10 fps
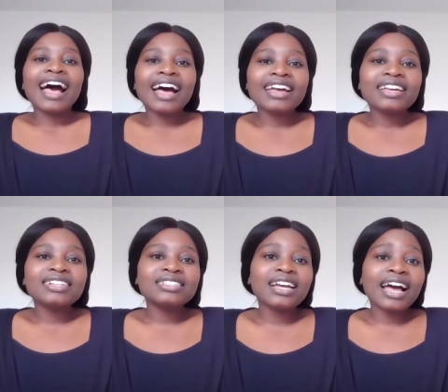Hi,
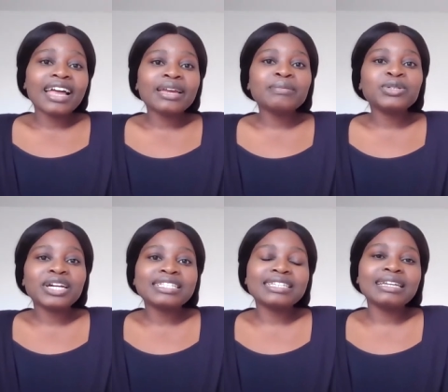I'm
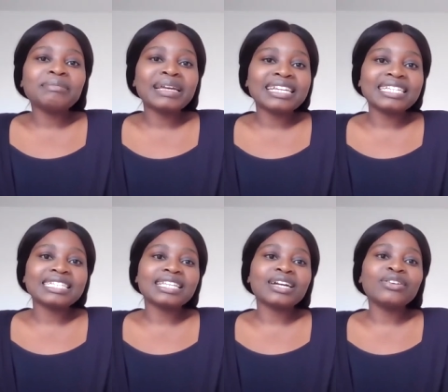Trustee
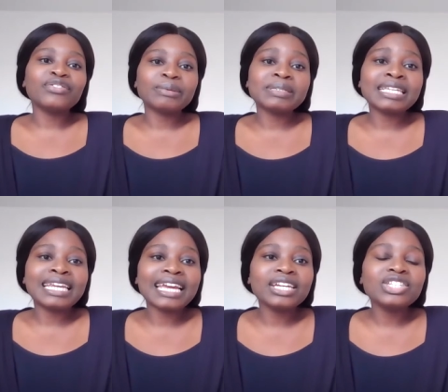Malindisa from
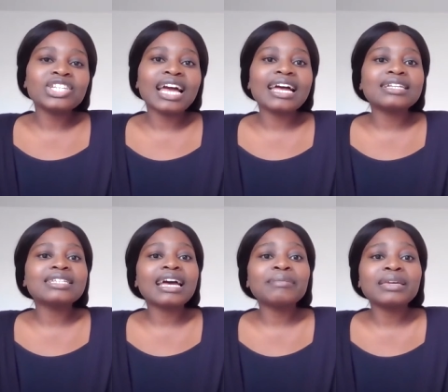CDH, and
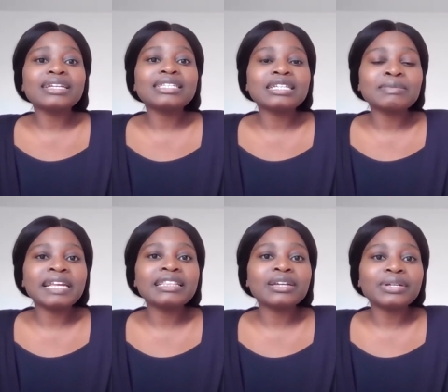I'm here to
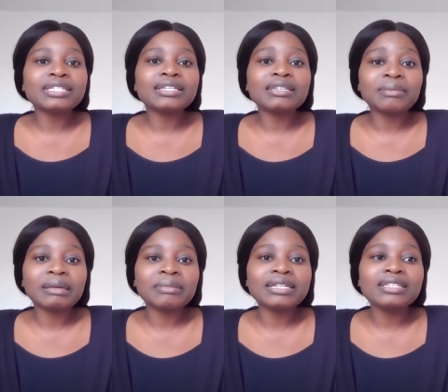explain the recent
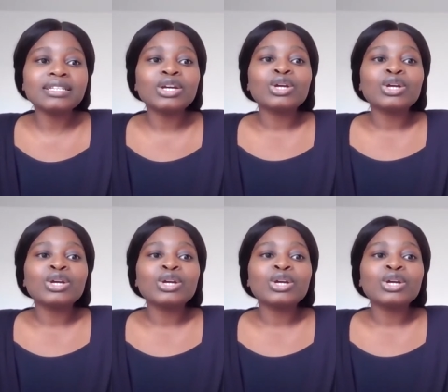amendments